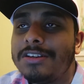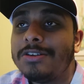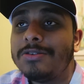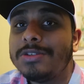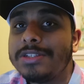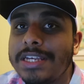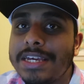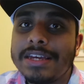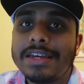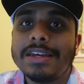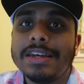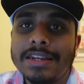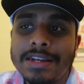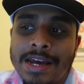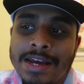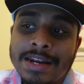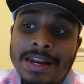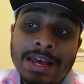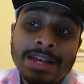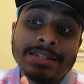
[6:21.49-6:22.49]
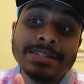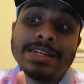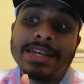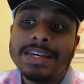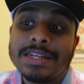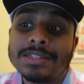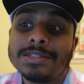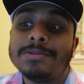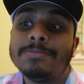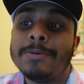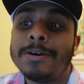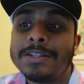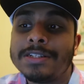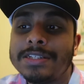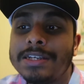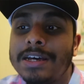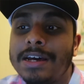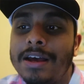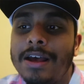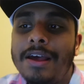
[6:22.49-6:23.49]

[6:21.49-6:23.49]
losing in 1996, but